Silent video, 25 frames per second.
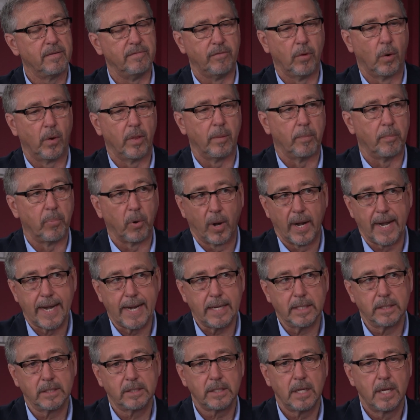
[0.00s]
for the
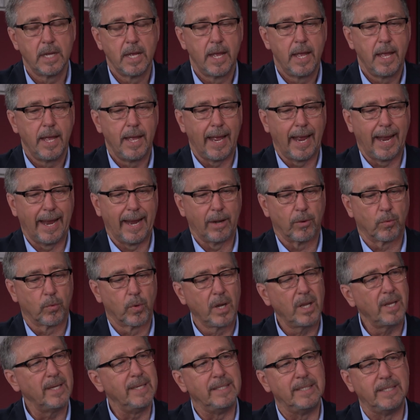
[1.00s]
brands and
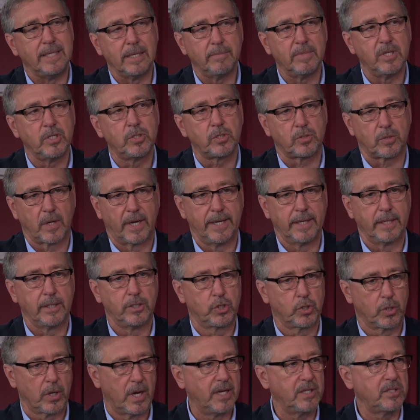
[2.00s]
really demonstrating
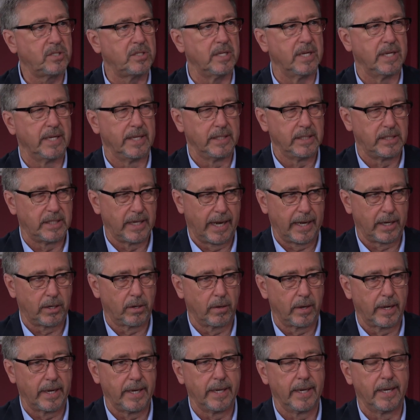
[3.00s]
trust and
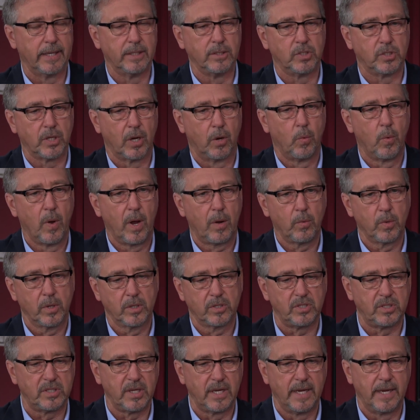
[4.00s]
integrity. And so what we're
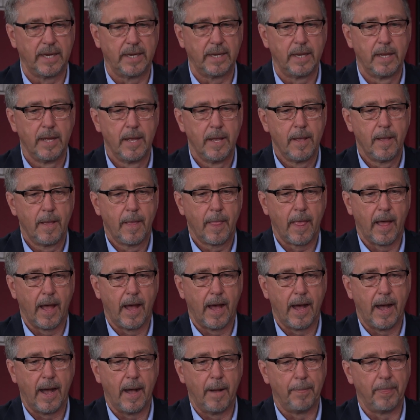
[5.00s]
seeing,
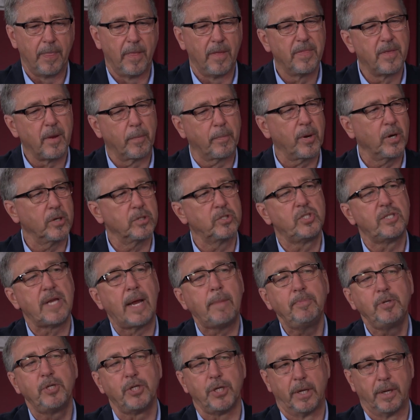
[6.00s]
um, the
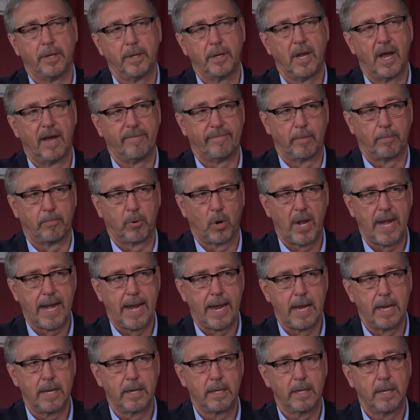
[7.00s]
perception of a
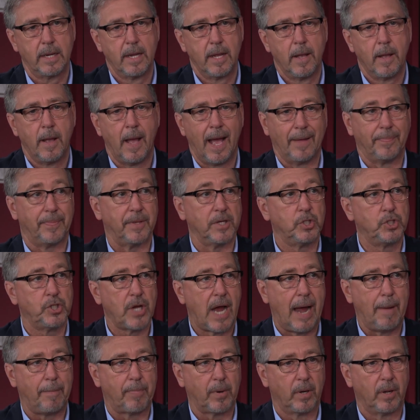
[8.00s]
brand at the
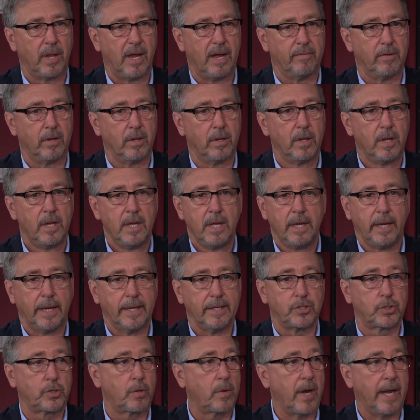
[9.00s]
shopper level
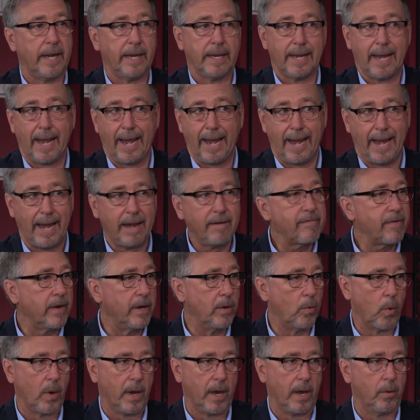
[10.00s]
is created
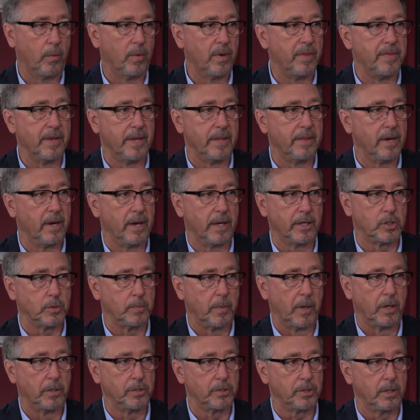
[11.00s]
everywhere within their
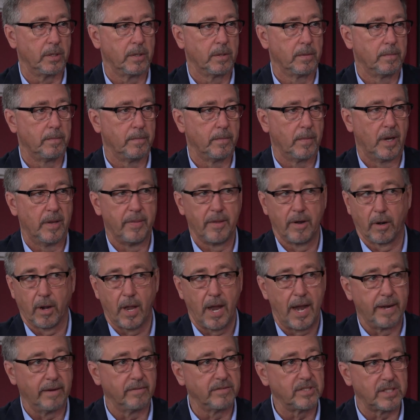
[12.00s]
exposure and their
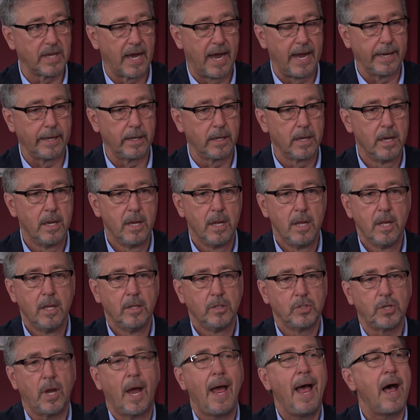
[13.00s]
line of sight.
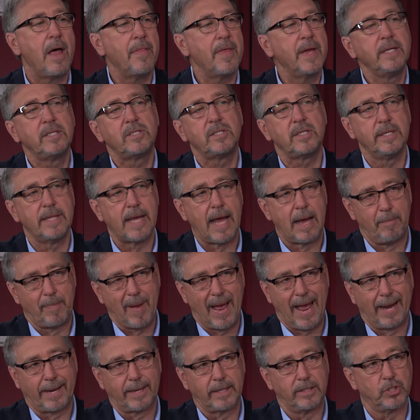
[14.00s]
So how they see that
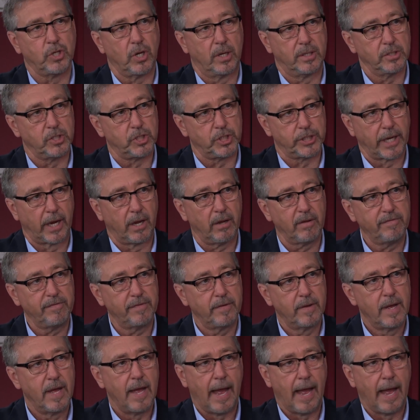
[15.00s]
package on shelf,